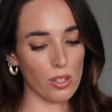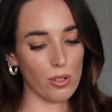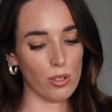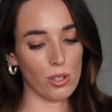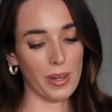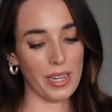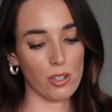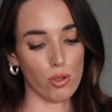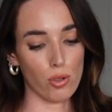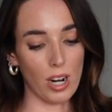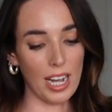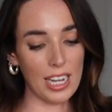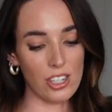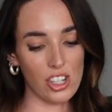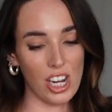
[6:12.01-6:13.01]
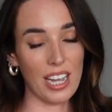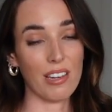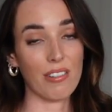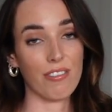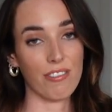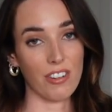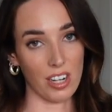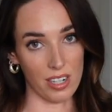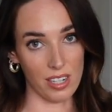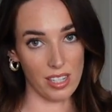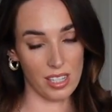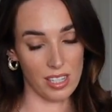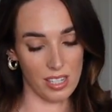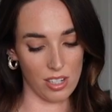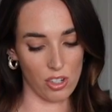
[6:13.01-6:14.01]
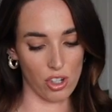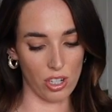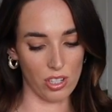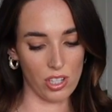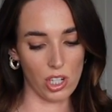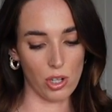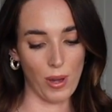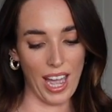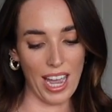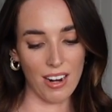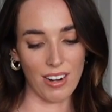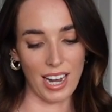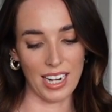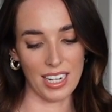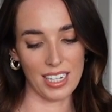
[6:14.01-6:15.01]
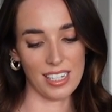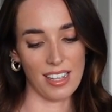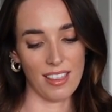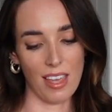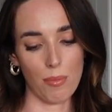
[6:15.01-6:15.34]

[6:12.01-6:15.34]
to do a dry shake first, just to aerate it.